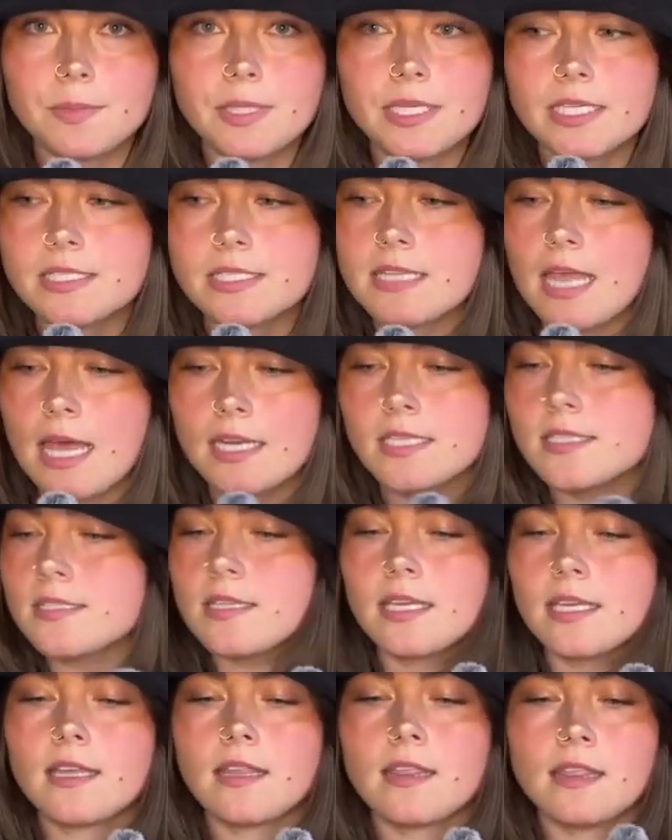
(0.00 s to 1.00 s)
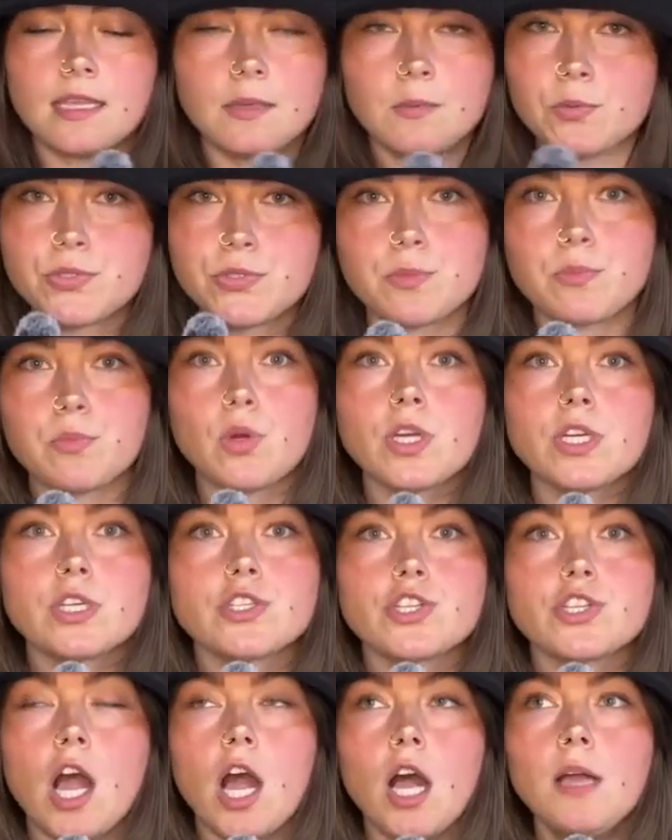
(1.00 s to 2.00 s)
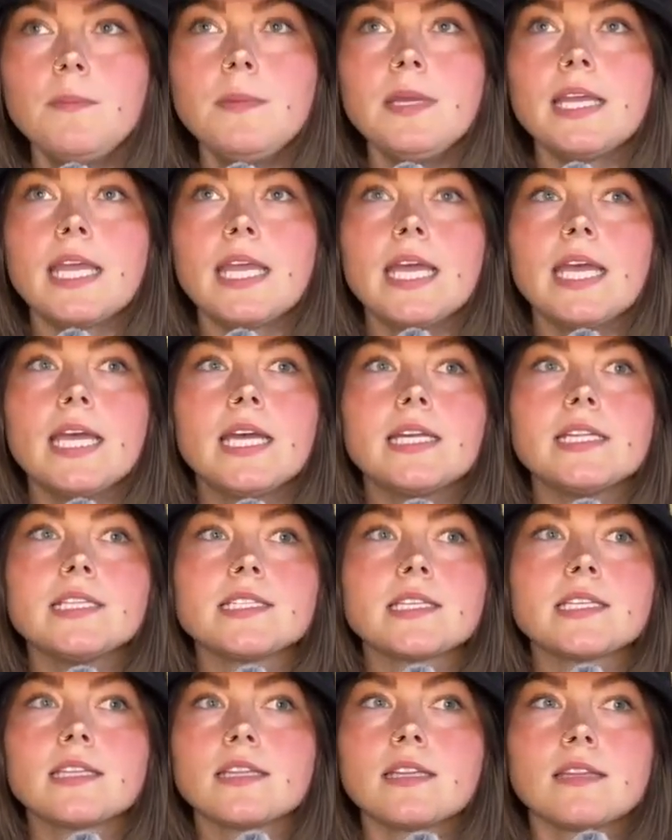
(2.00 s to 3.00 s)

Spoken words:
because that is like the most important job and